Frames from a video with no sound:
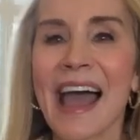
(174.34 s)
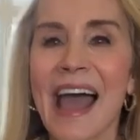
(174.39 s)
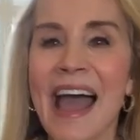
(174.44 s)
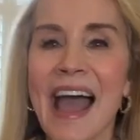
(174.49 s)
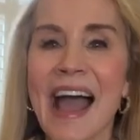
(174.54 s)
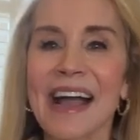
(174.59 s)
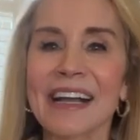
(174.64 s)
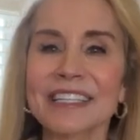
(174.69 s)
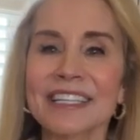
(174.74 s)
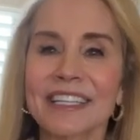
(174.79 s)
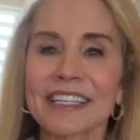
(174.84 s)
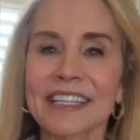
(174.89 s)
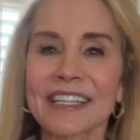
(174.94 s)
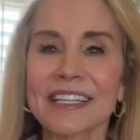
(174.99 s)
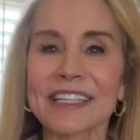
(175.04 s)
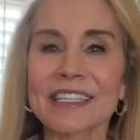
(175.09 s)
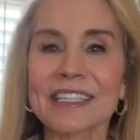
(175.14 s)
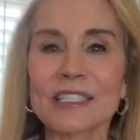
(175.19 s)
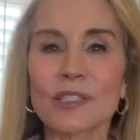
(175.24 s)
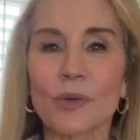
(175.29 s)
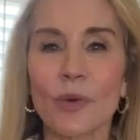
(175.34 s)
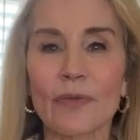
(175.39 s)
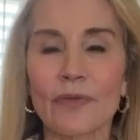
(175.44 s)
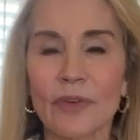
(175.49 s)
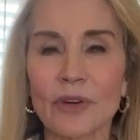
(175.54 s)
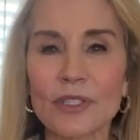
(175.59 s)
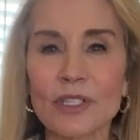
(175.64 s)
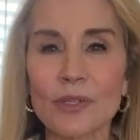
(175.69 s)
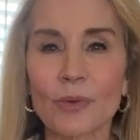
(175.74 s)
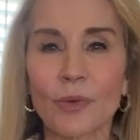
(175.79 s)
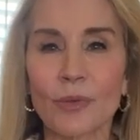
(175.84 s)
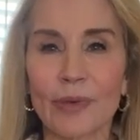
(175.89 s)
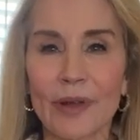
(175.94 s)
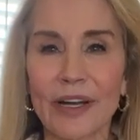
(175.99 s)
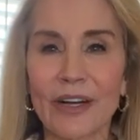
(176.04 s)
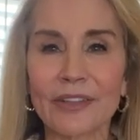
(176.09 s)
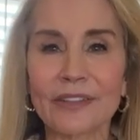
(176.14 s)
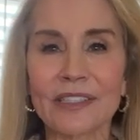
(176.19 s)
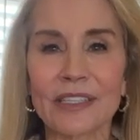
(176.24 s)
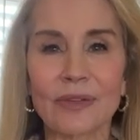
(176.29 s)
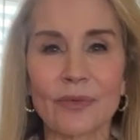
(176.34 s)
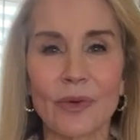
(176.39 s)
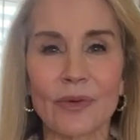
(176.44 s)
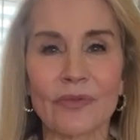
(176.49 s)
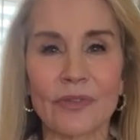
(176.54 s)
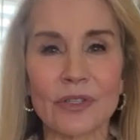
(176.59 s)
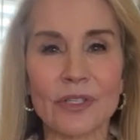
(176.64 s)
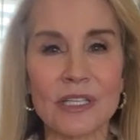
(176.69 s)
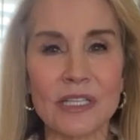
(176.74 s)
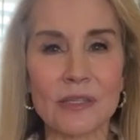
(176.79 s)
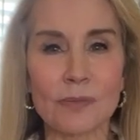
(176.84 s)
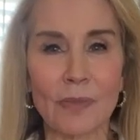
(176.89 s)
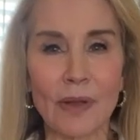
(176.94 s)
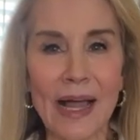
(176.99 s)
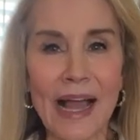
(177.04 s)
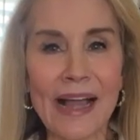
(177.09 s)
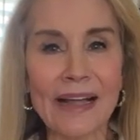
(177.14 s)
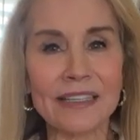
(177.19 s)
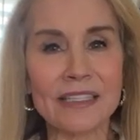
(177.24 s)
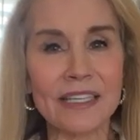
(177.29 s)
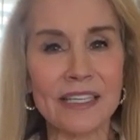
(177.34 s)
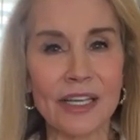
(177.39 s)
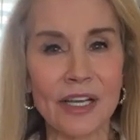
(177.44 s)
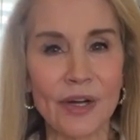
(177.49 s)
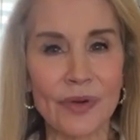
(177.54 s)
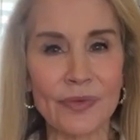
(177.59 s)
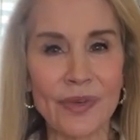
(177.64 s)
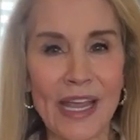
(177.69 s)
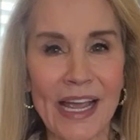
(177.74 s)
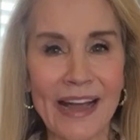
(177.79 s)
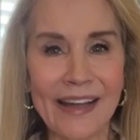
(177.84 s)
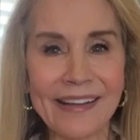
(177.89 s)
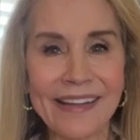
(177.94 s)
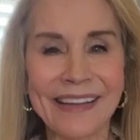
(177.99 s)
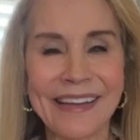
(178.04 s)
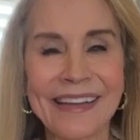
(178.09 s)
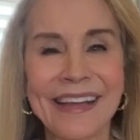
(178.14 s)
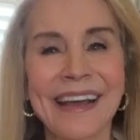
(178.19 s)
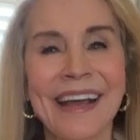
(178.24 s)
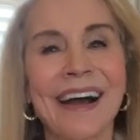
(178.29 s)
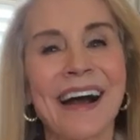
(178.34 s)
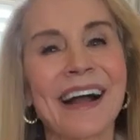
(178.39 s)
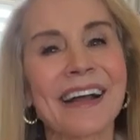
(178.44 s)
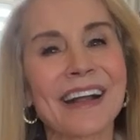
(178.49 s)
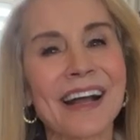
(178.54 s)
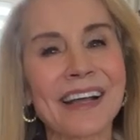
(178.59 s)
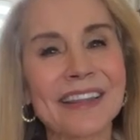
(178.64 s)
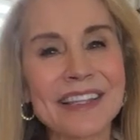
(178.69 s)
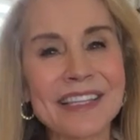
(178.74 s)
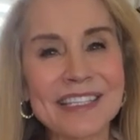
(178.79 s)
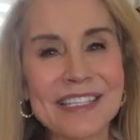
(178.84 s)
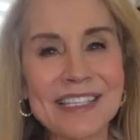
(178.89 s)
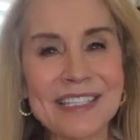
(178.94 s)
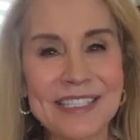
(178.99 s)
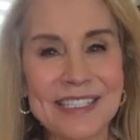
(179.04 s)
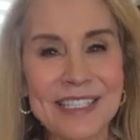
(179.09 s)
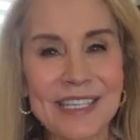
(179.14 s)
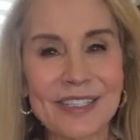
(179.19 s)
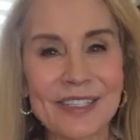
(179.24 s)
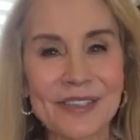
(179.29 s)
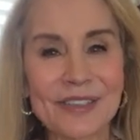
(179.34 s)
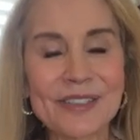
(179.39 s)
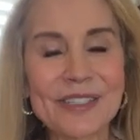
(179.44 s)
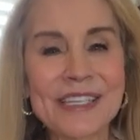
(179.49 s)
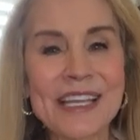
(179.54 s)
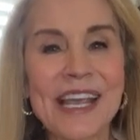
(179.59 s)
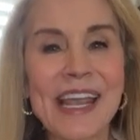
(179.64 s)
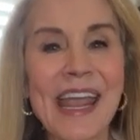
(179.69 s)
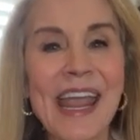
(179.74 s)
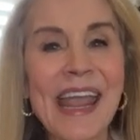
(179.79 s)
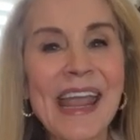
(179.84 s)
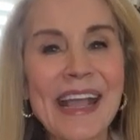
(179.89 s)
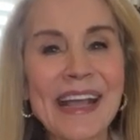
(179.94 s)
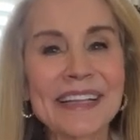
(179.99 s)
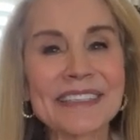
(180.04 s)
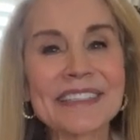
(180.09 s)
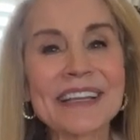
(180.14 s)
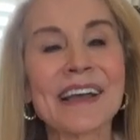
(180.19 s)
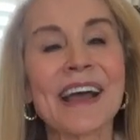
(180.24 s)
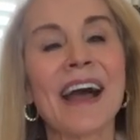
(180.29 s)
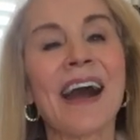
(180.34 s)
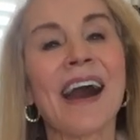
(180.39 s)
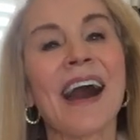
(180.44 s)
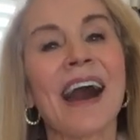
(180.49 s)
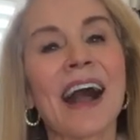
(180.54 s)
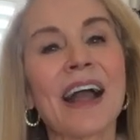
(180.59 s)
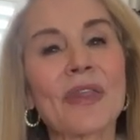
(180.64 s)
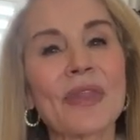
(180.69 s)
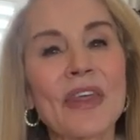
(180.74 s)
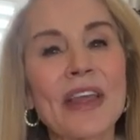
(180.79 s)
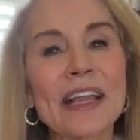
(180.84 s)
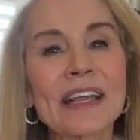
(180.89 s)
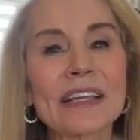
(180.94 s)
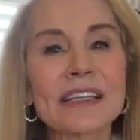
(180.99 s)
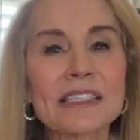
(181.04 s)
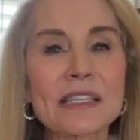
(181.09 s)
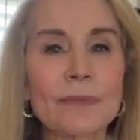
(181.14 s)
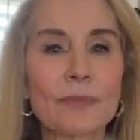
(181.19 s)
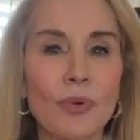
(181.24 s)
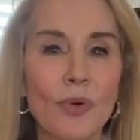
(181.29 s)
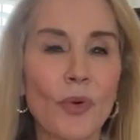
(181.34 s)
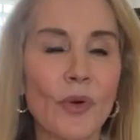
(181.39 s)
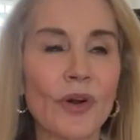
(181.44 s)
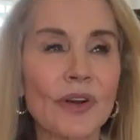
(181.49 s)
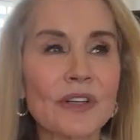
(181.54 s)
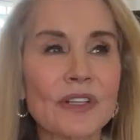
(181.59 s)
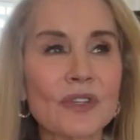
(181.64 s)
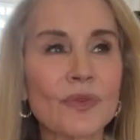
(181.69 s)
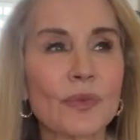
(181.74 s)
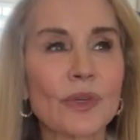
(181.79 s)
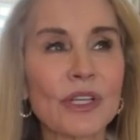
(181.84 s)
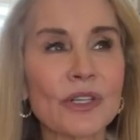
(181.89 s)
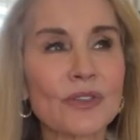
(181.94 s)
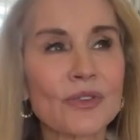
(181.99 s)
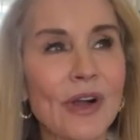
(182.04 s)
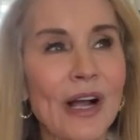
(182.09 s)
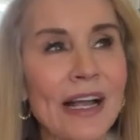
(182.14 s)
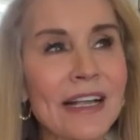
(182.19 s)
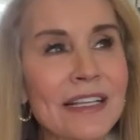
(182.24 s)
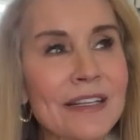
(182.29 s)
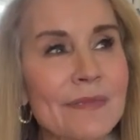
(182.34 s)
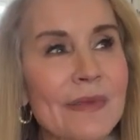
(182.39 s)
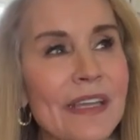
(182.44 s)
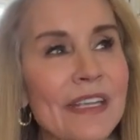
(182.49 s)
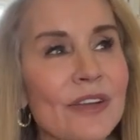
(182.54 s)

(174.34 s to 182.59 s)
Actually, this is a reversible belt. It reverses black to cognac. I got this at Dillard's and I think it is important when you're trying to make